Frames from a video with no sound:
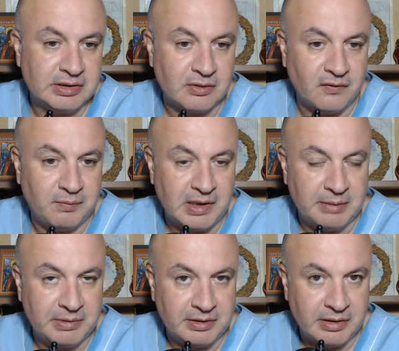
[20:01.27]
of
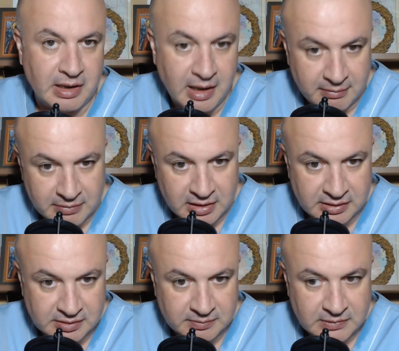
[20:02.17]
pulmonary
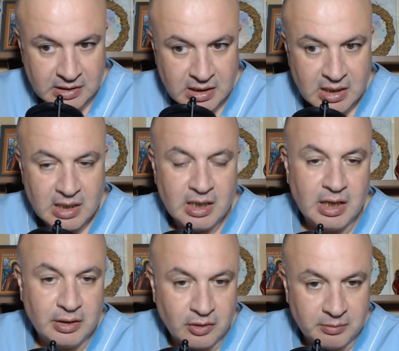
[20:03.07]
embolism. A
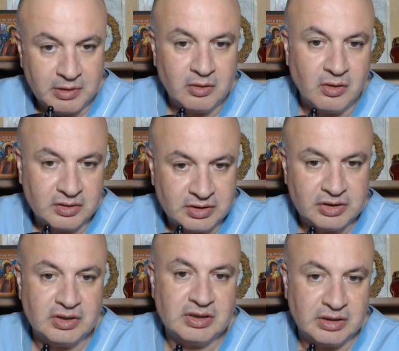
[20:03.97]
normal
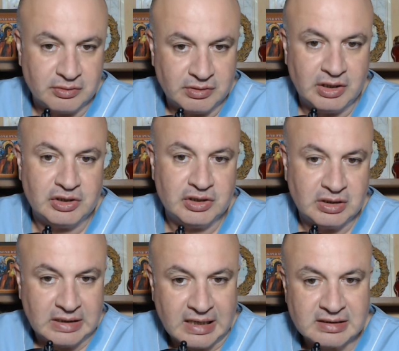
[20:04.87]
oxygen saturation
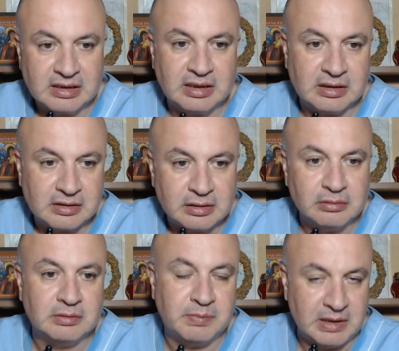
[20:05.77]
doesn't
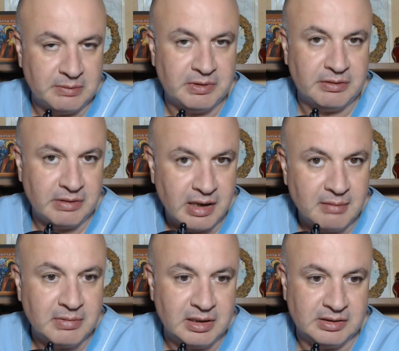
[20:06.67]
exclude pulmonary
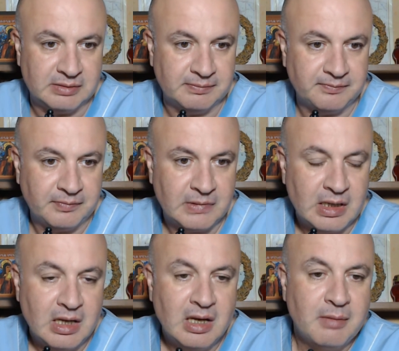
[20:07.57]
embolism.
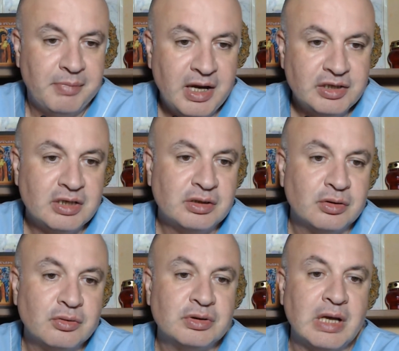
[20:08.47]
Patients
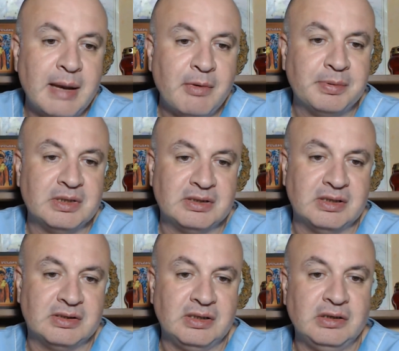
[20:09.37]
whose
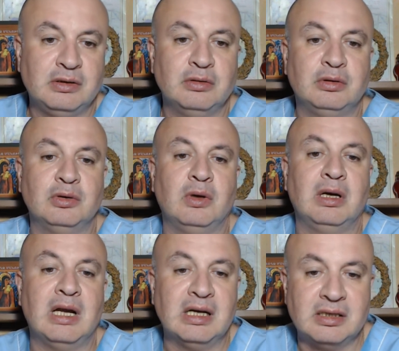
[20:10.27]
hemoptysis is due to a
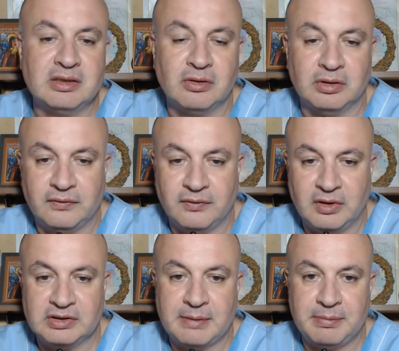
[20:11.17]
lung disorder, for
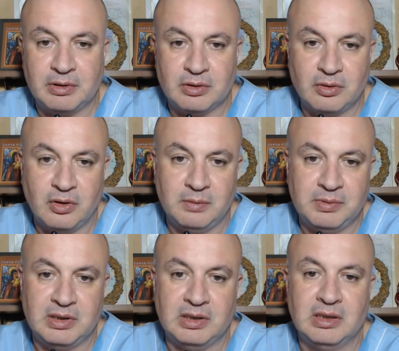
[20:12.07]
example,
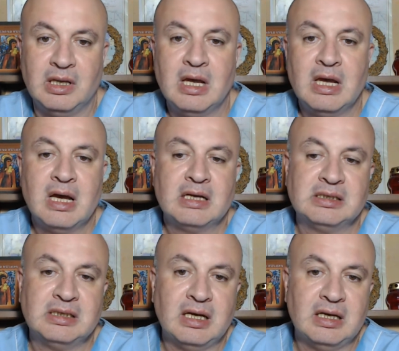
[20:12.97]
COPD,
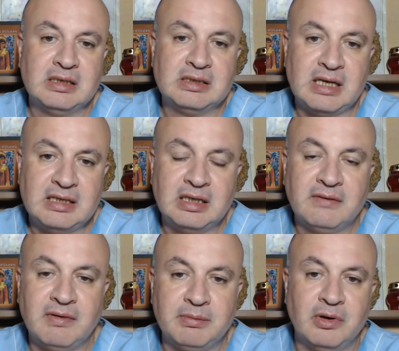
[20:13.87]
cystic
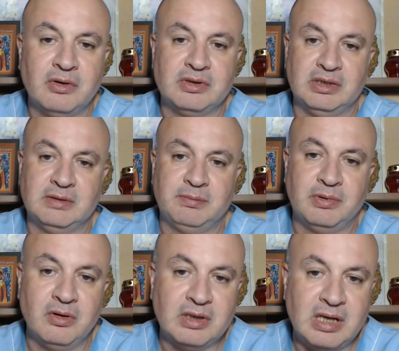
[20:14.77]
fibrosis,
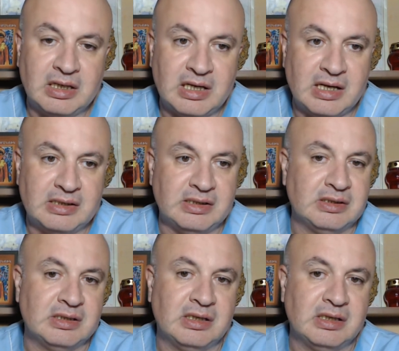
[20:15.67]
bronchiectasis,